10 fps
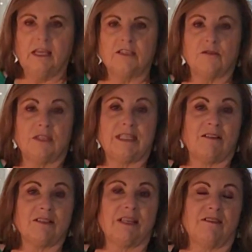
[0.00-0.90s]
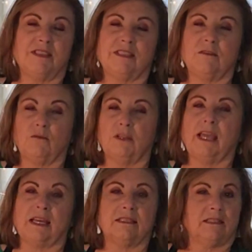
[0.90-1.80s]
So the downside of this is it really
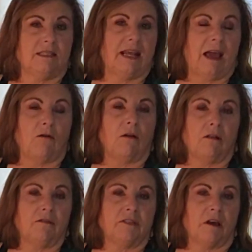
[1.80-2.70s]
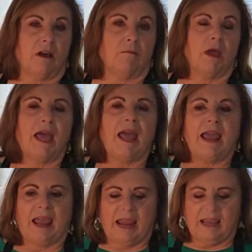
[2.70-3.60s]
has to stay out all of the time,
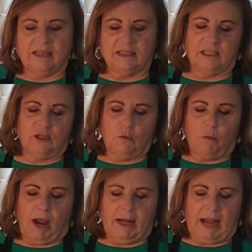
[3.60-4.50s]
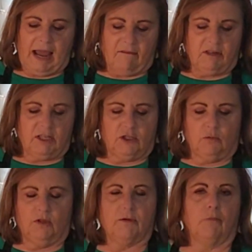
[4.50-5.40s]
and you might have an issue
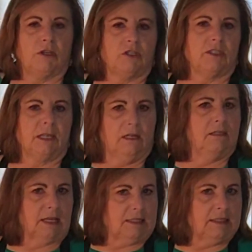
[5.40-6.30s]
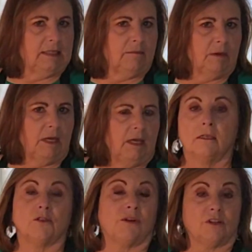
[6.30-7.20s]
with the brushes getting dusty.
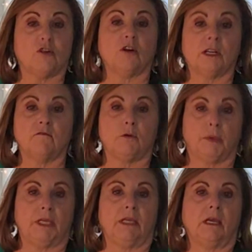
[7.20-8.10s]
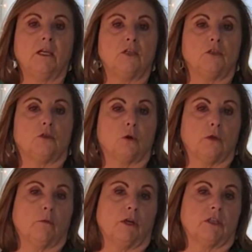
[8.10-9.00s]
So an alternative would be to store
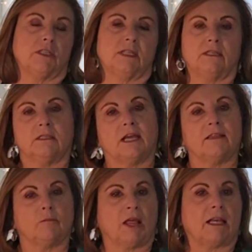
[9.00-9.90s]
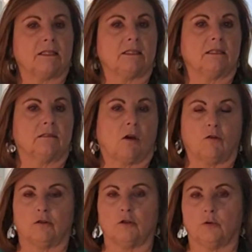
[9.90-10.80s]
your brushes inside the plastic
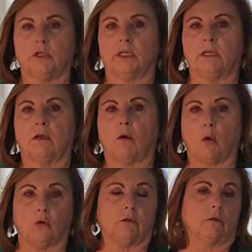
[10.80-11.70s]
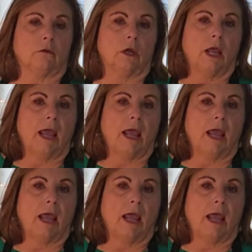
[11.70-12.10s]
Dollar Tree holder